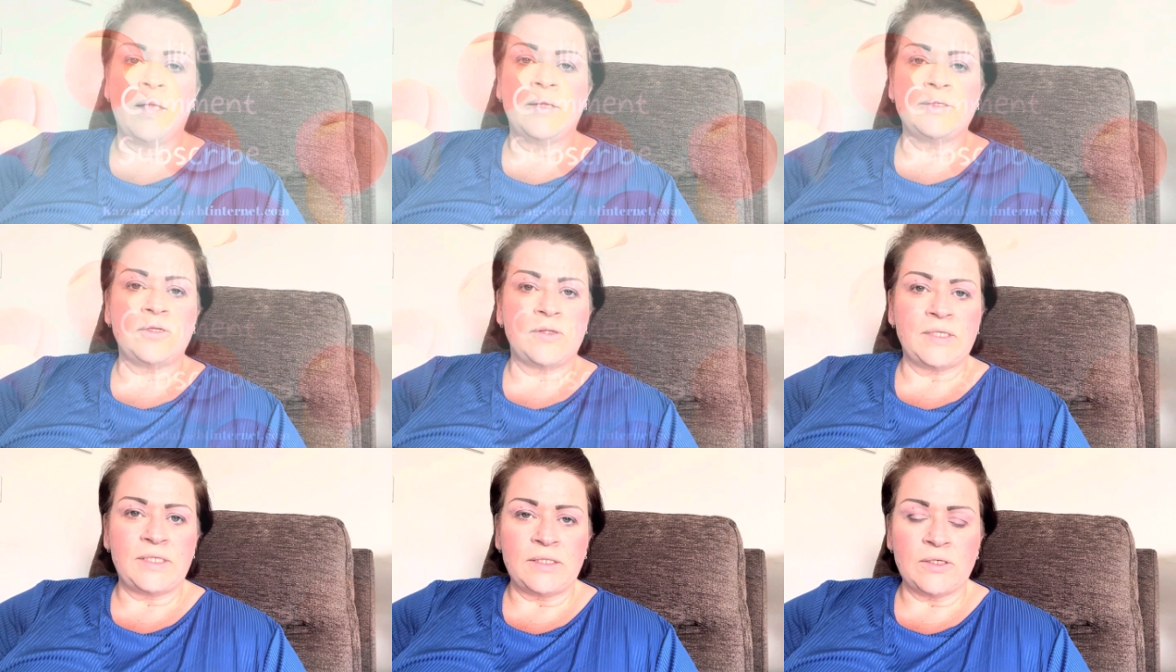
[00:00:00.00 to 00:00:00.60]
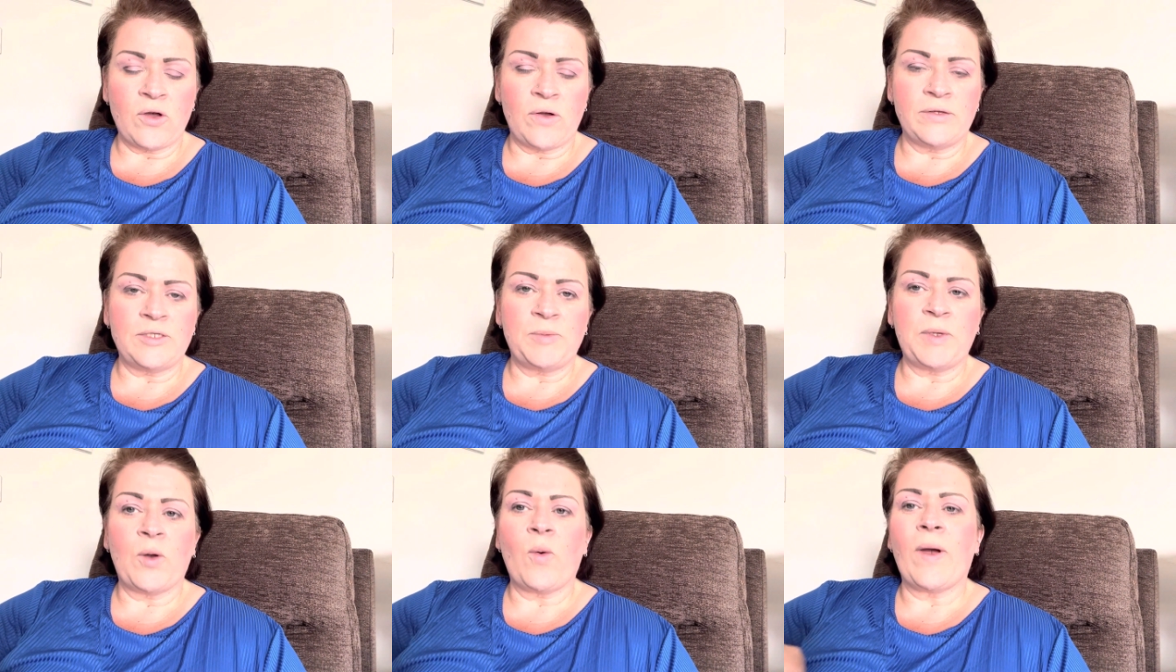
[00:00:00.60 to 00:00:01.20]
So this is going to
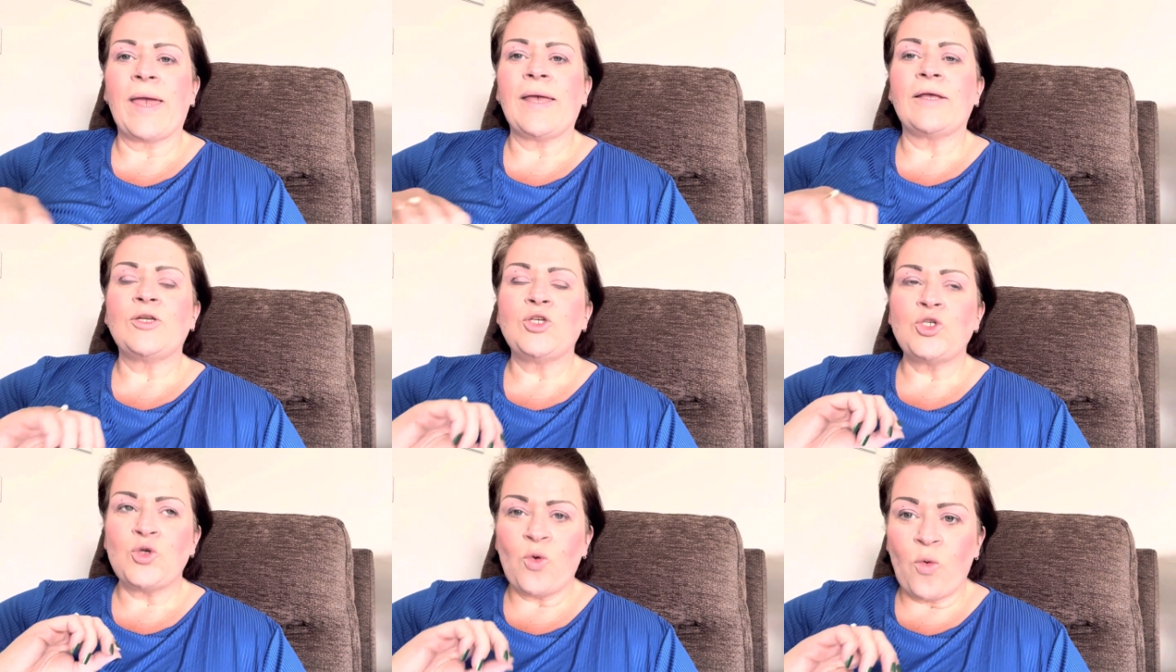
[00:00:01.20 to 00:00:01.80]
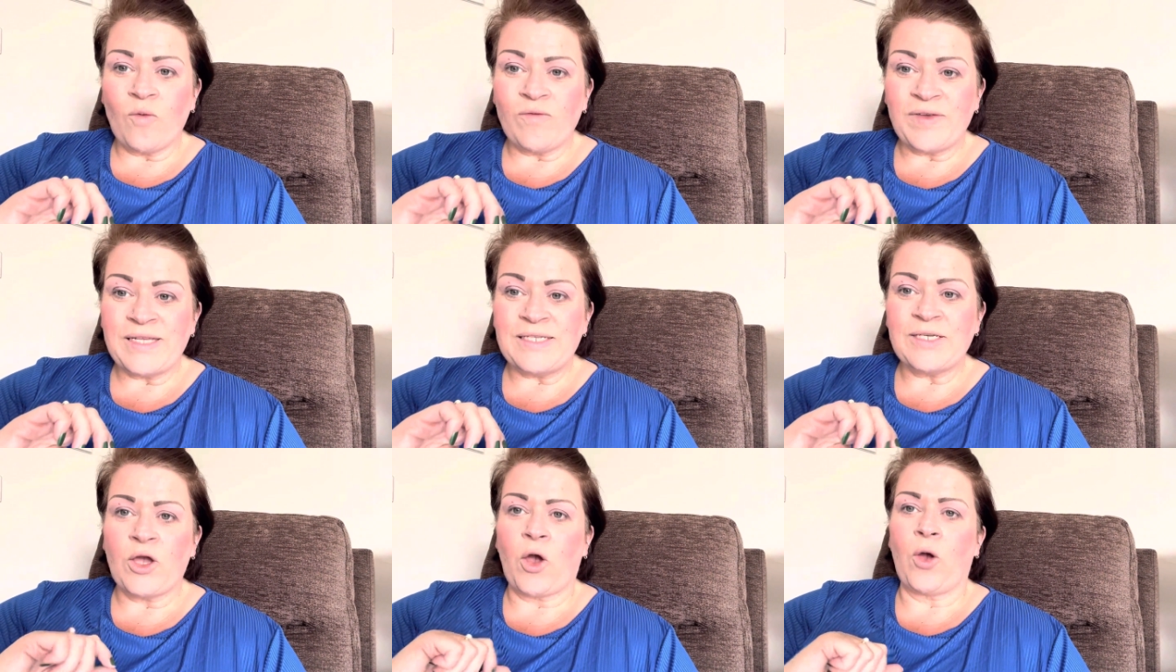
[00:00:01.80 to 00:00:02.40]
be quite a short
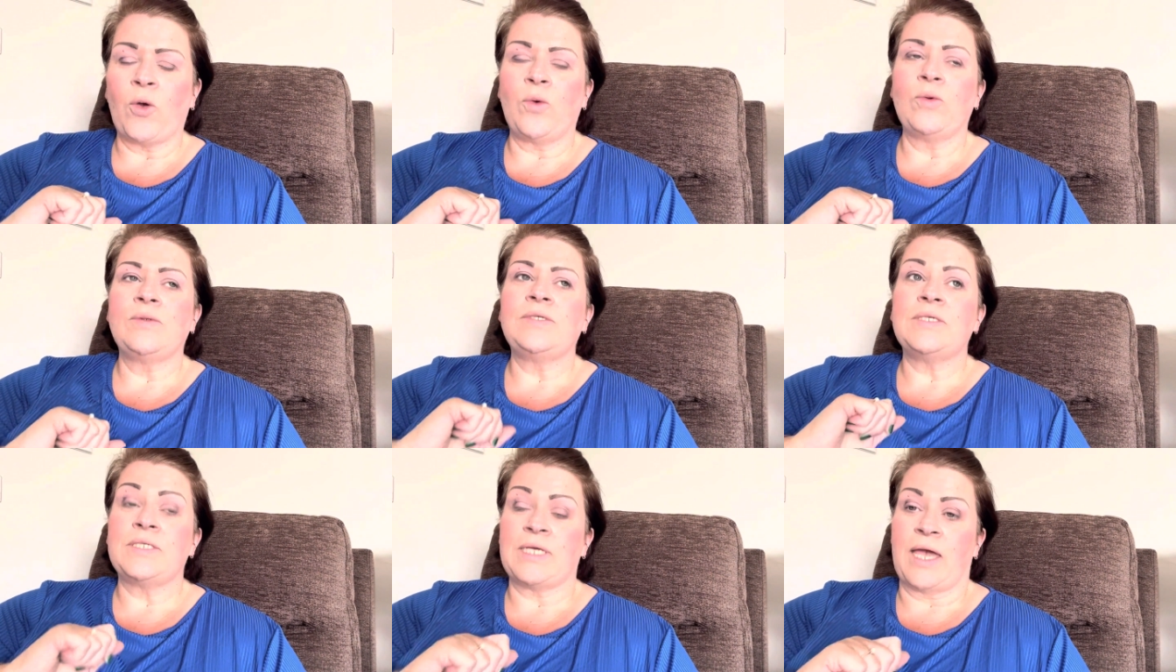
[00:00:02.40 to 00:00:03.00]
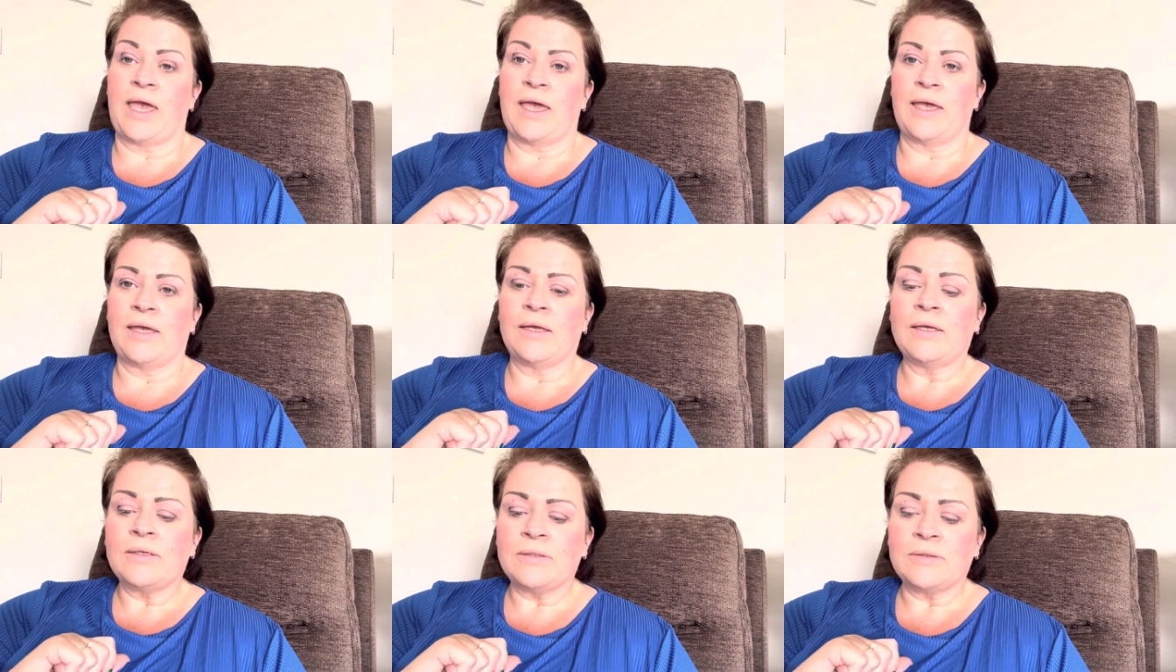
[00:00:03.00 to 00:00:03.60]
video
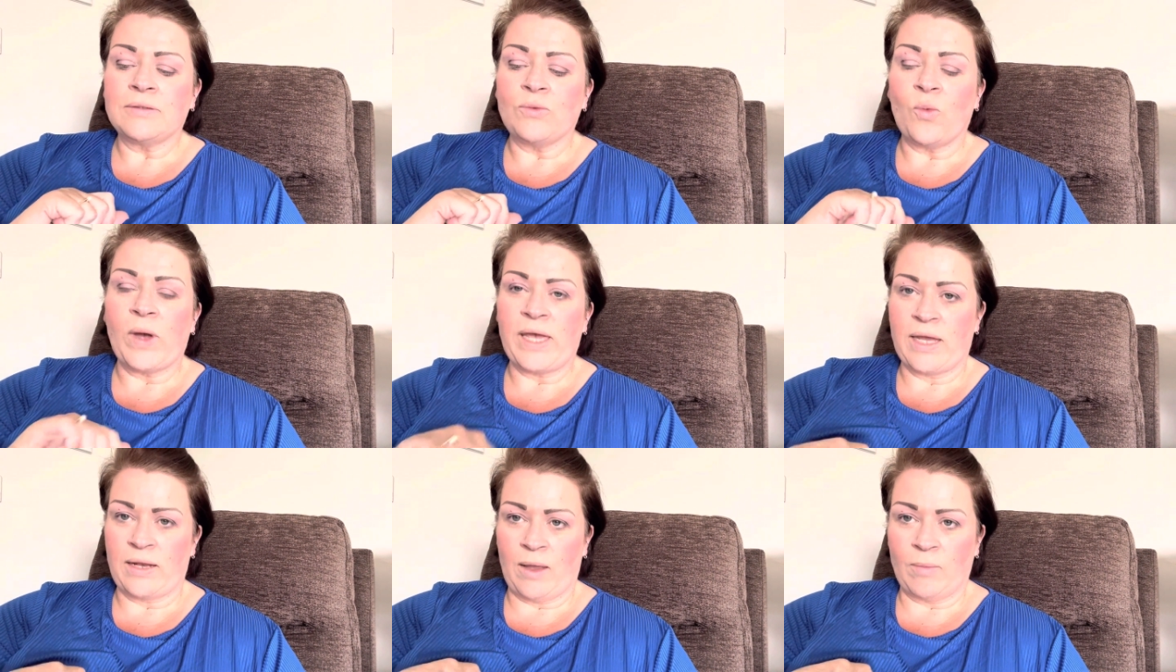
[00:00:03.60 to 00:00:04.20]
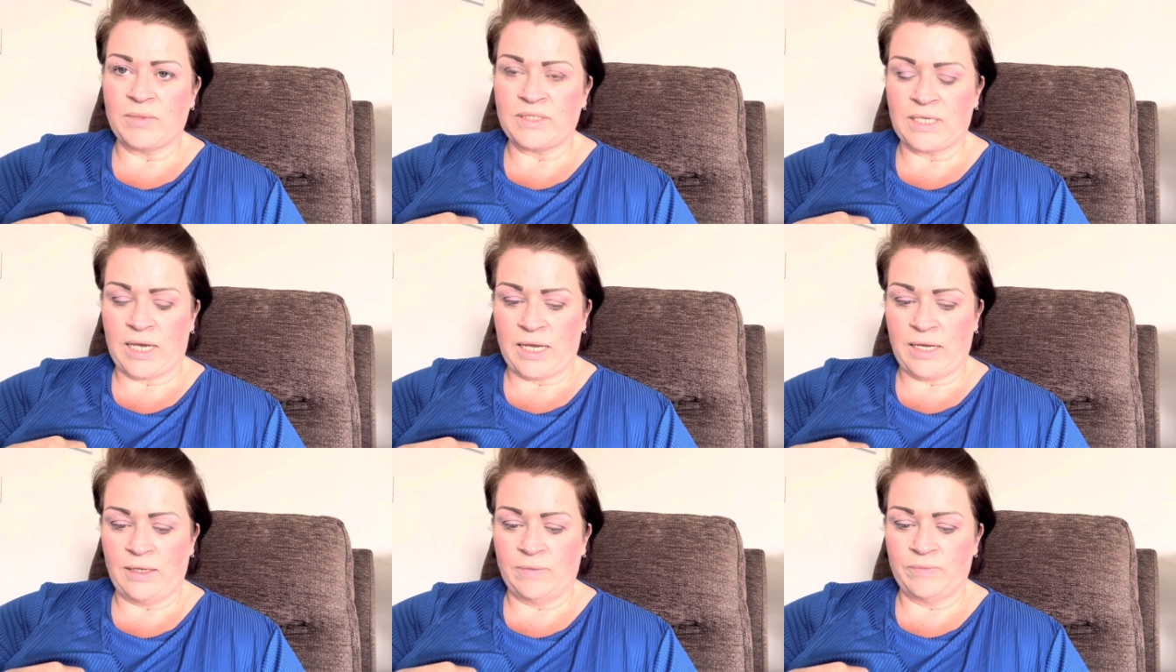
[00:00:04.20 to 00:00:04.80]
today, weighing
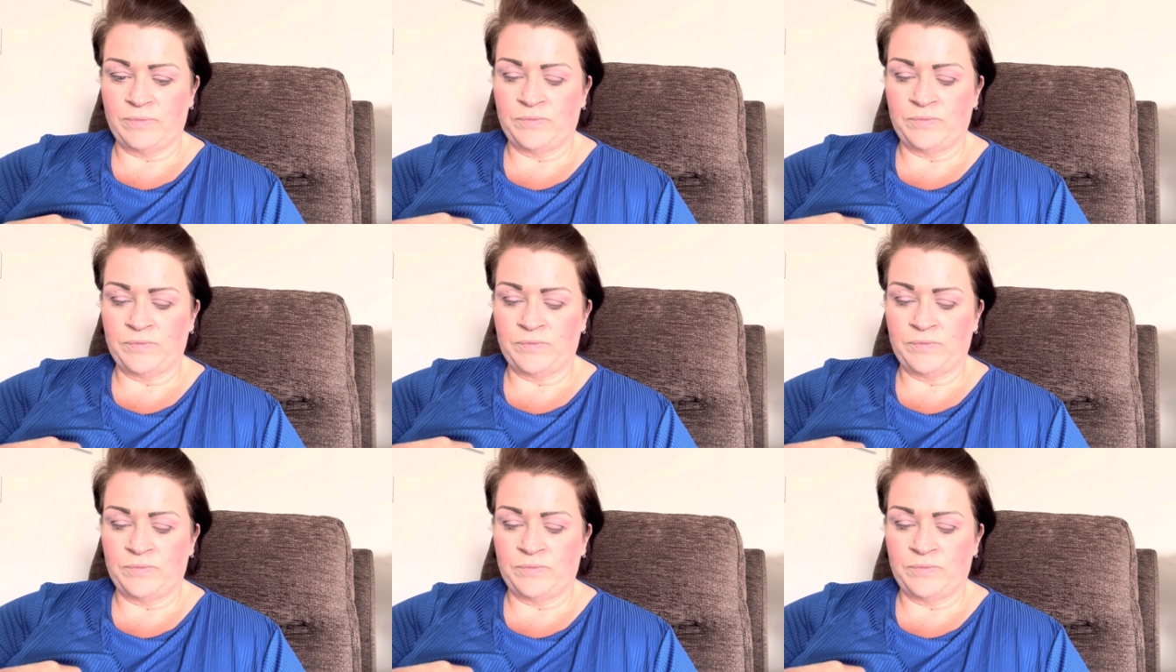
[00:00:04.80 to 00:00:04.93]
update,